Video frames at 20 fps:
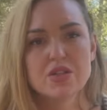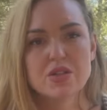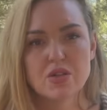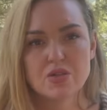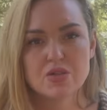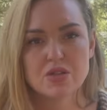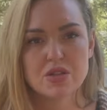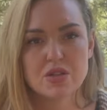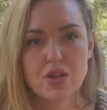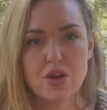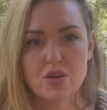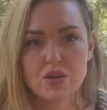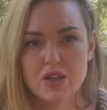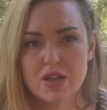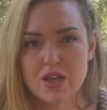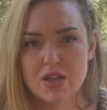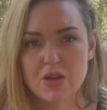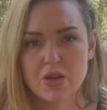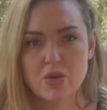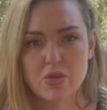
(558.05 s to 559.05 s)
so
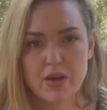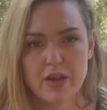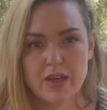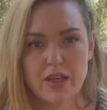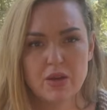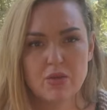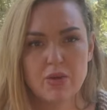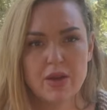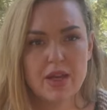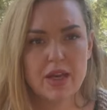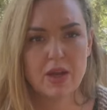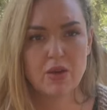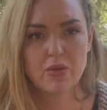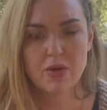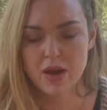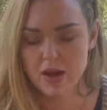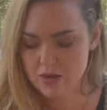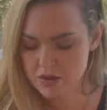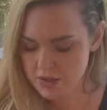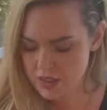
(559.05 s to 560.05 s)
slowly, you're waiting
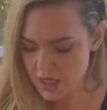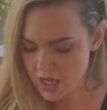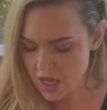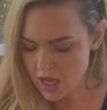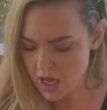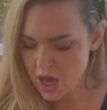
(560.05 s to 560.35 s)
around.